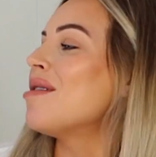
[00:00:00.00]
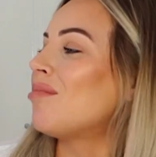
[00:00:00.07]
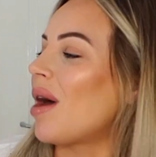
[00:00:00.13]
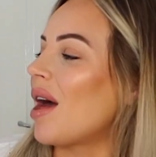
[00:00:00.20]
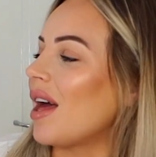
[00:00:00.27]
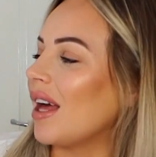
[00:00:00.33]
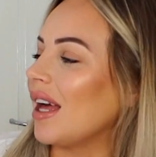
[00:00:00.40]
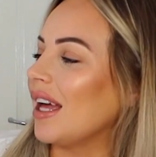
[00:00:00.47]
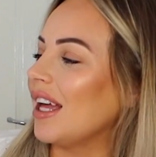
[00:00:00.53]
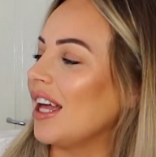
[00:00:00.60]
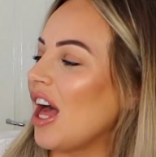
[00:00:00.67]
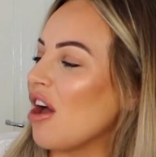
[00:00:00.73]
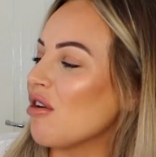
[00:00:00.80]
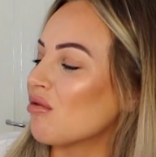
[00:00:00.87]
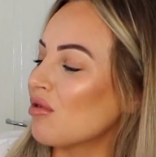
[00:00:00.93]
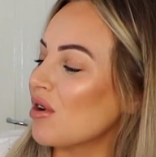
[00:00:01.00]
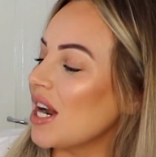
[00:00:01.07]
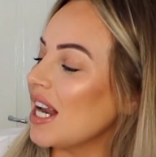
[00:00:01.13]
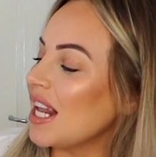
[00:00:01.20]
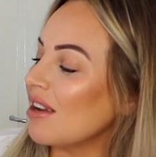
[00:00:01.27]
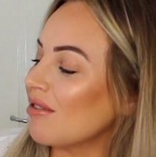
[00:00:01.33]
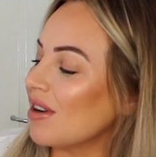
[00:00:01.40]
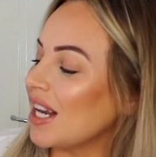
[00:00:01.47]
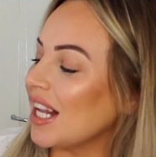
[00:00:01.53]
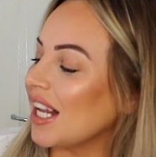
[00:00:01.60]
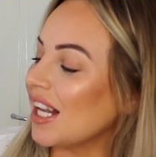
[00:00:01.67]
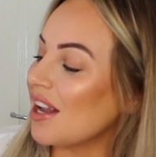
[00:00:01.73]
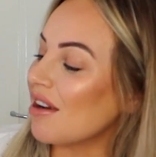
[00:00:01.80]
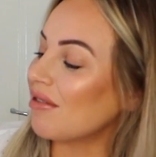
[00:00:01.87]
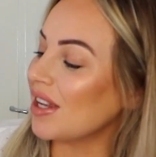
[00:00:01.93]
But a really,
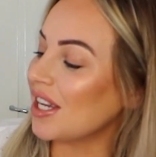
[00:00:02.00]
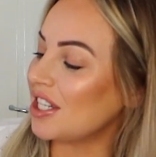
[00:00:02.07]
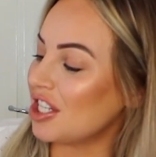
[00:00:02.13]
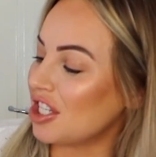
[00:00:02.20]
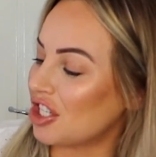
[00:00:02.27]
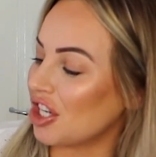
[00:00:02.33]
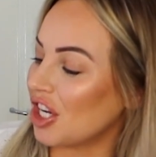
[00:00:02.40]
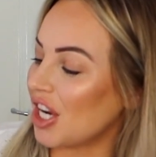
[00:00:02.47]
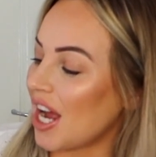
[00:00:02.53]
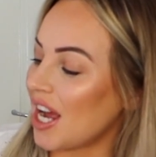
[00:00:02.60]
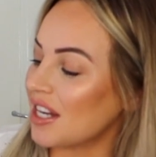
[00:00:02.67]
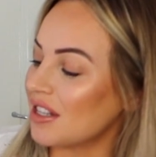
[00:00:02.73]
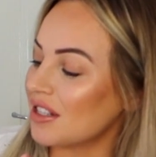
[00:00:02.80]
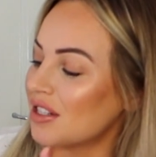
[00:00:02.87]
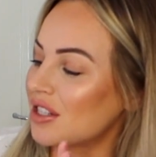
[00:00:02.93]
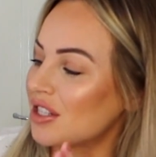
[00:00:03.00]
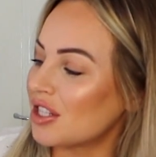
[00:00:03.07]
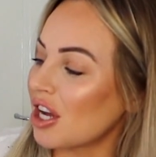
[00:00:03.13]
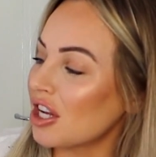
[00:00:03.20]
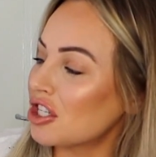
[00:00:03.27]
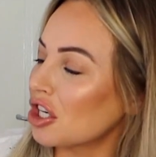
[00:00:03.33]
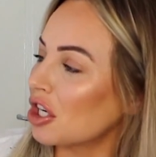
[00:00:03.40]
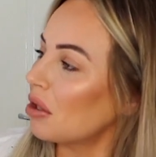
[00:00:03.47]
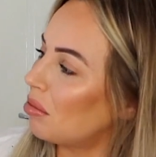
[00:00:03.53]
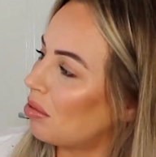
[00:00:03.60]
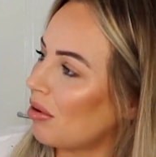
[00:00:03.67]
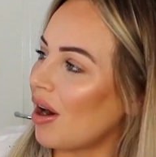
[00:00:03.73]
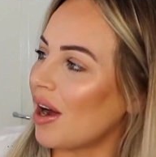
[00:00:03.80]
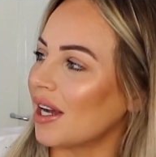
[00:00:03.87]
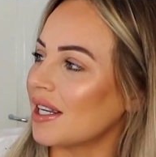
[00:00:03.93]
really lovely addition, and such a good
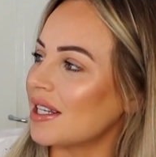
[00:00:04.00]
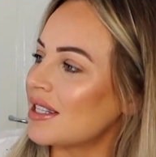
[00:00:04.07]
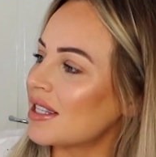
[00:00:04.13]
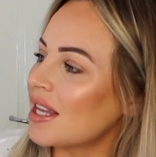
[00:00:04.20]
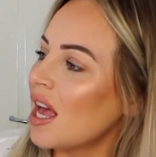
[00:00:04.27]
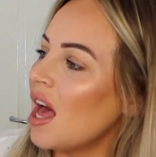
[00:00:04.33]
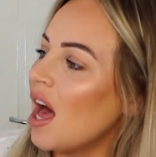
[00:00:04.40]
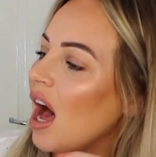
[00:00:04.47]
price.